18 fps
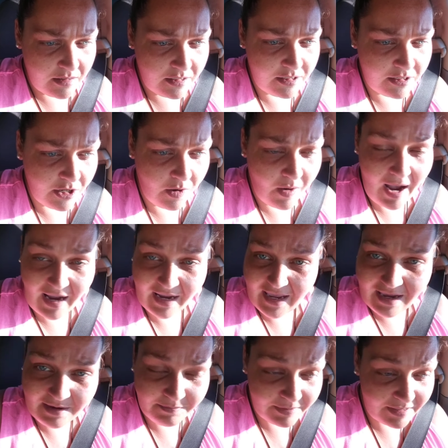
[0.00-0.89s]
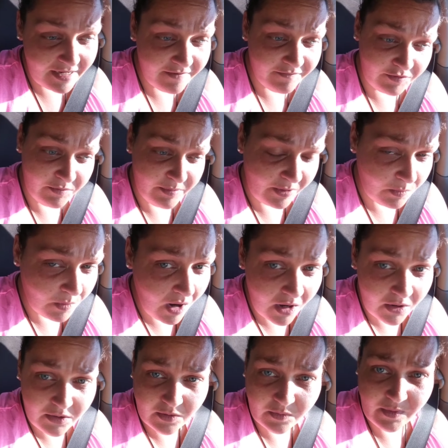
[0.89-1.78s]
you know, I can't believe you've been
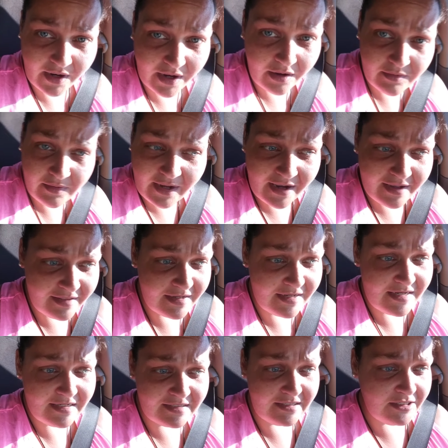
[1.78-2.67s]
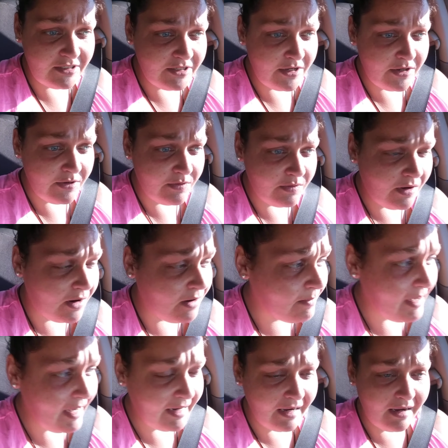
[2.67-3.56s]
walking around like this, you know,
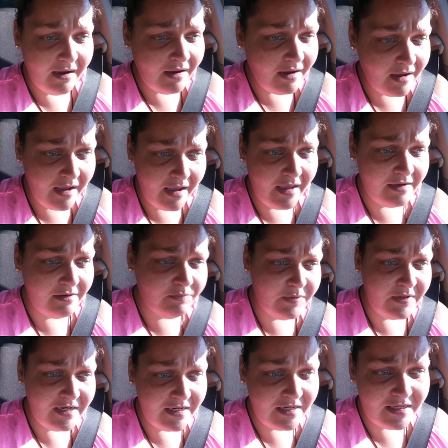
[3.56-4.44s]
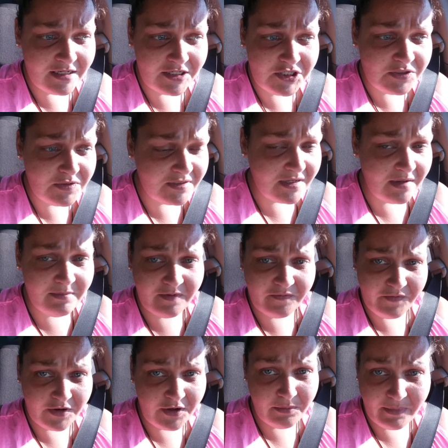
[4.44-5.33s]
oh my God, we need to get you
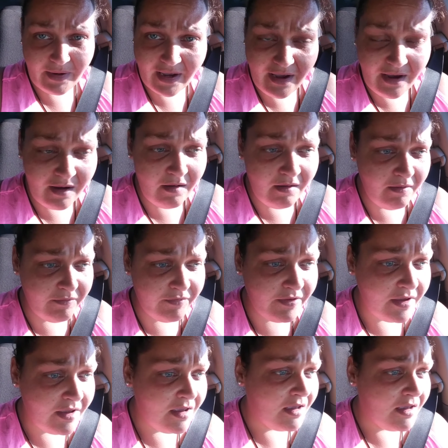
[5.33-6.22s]
something for your mouth.